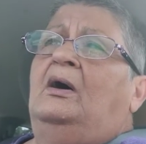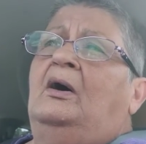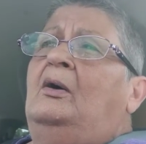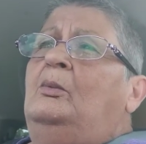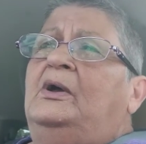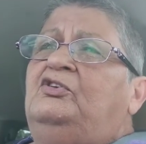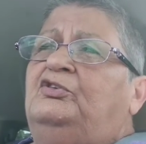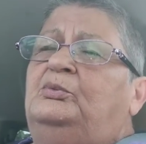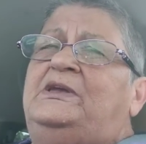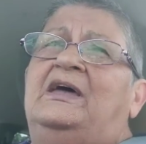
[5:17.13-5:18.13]

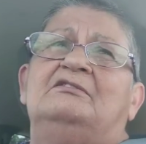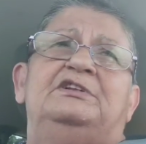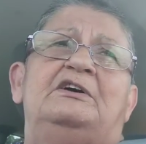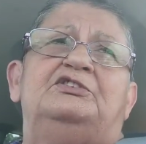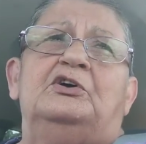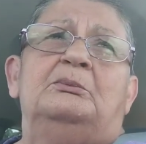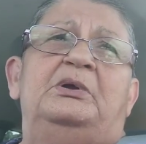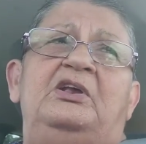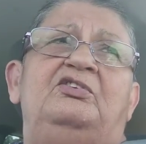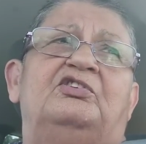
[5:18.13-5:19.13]
Always, we have left our
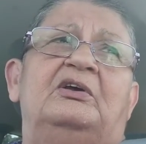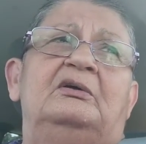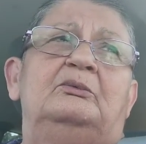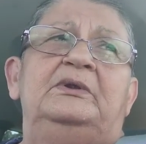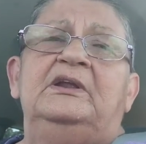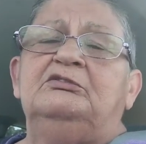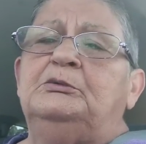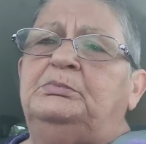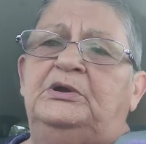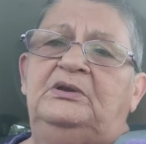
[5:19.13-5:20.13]
pizza. We
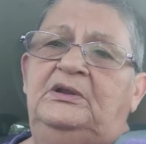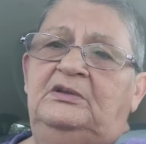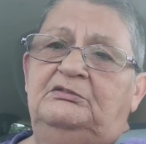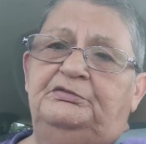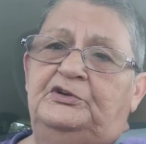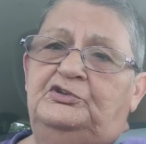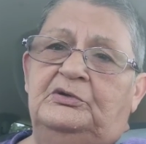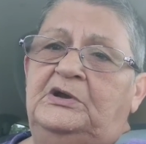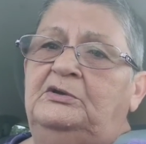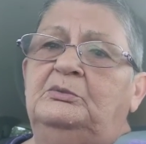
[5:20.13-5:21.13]
never put it in the
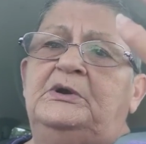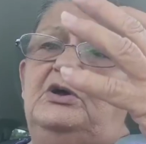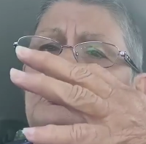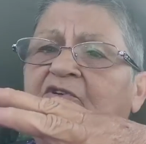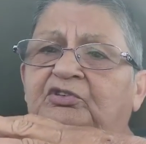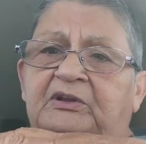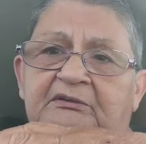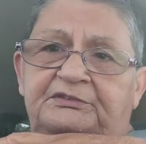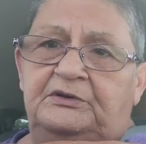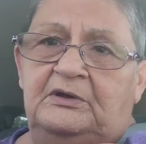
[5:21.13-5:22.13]
refrigerator. We always
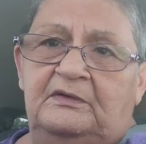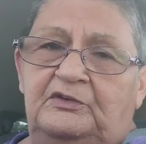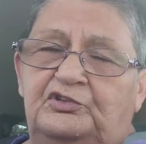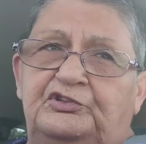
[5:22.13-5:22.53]
left it on the